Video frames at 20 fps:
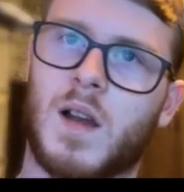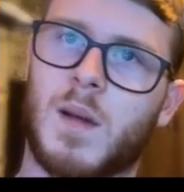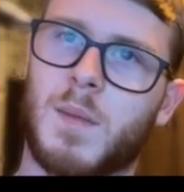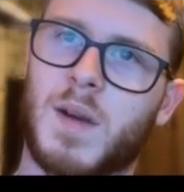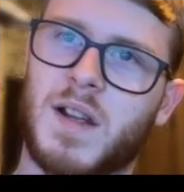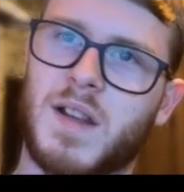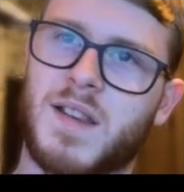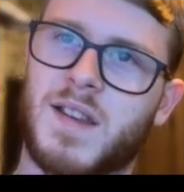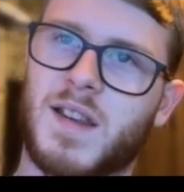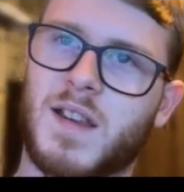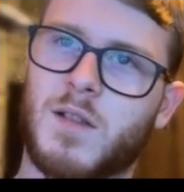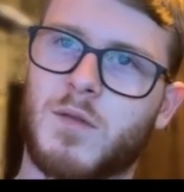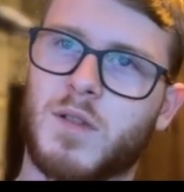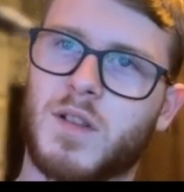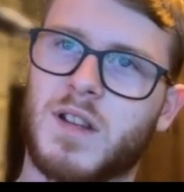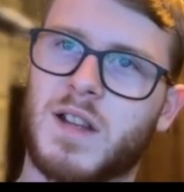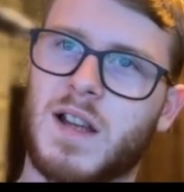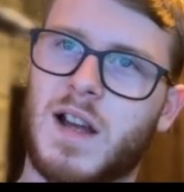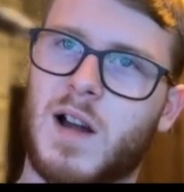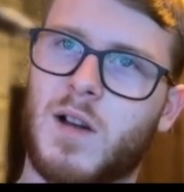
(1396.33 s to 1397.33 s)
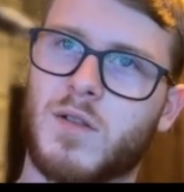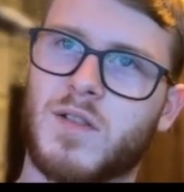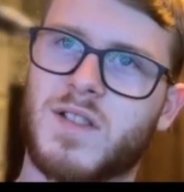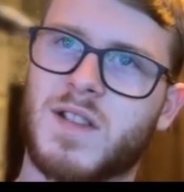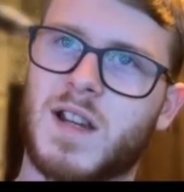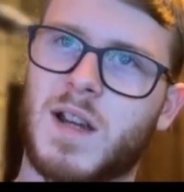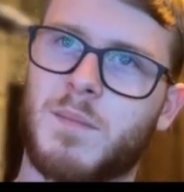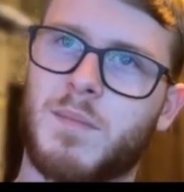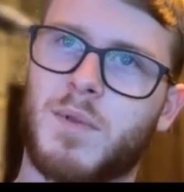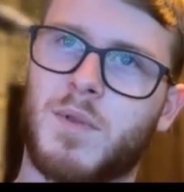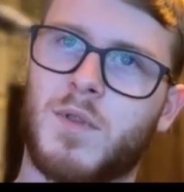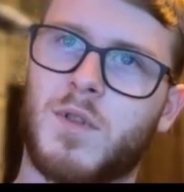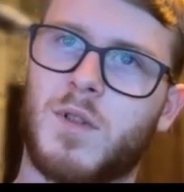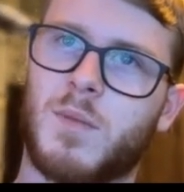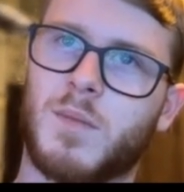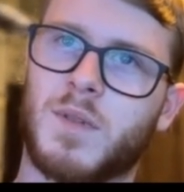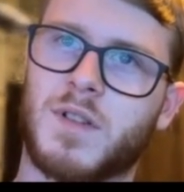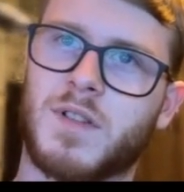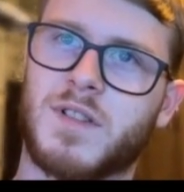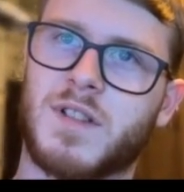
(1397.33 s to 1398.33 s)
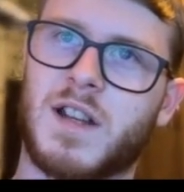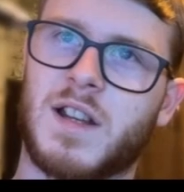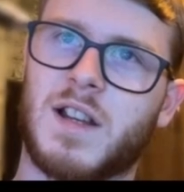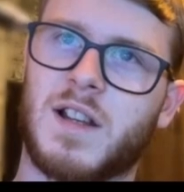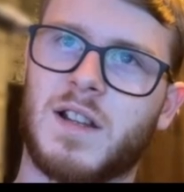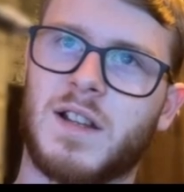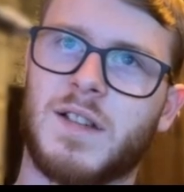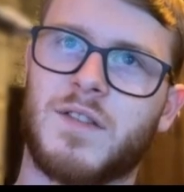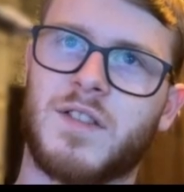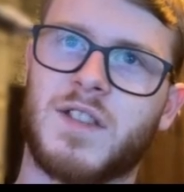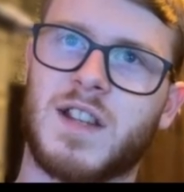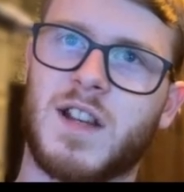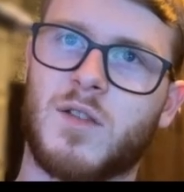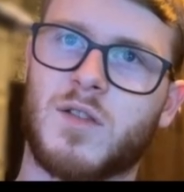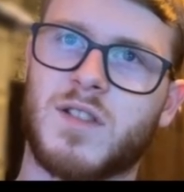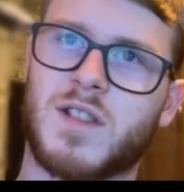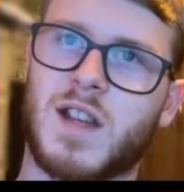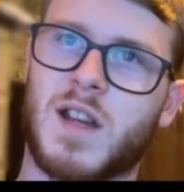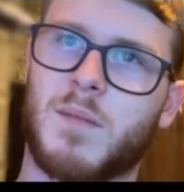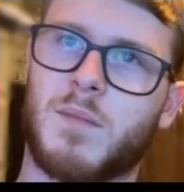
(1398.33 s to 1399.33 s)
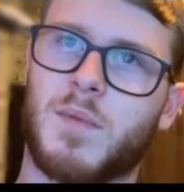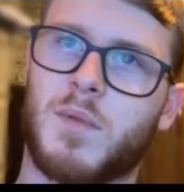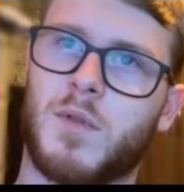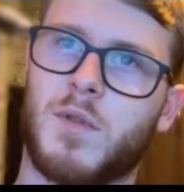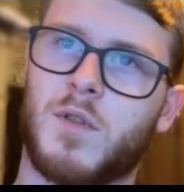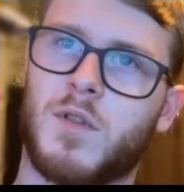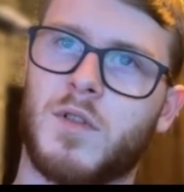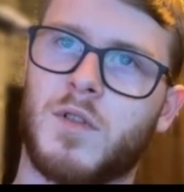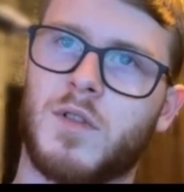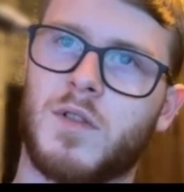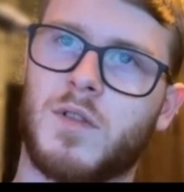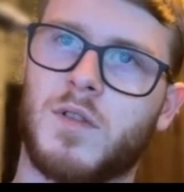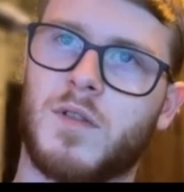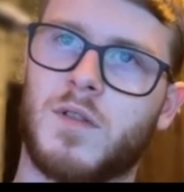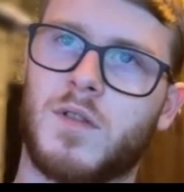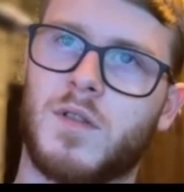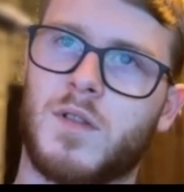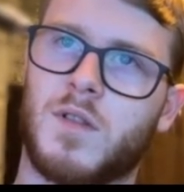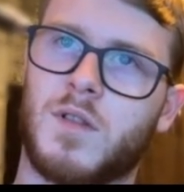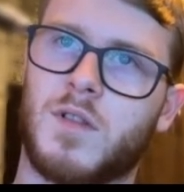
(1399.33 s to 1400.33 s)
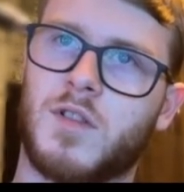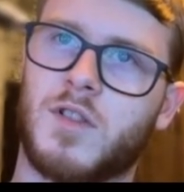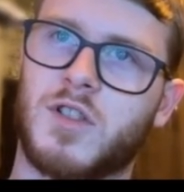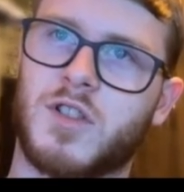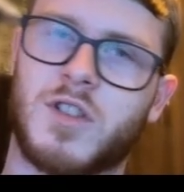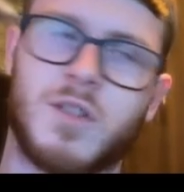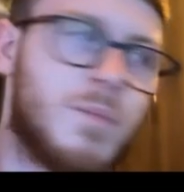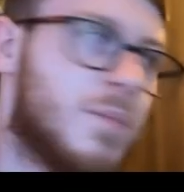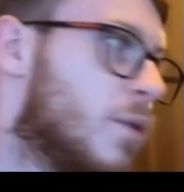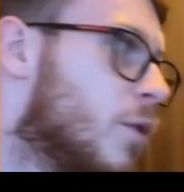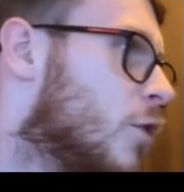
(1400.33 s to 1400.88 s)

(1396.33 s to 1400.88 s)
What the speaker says: I might take with the outside pawn because then it leaves the outside pawn just to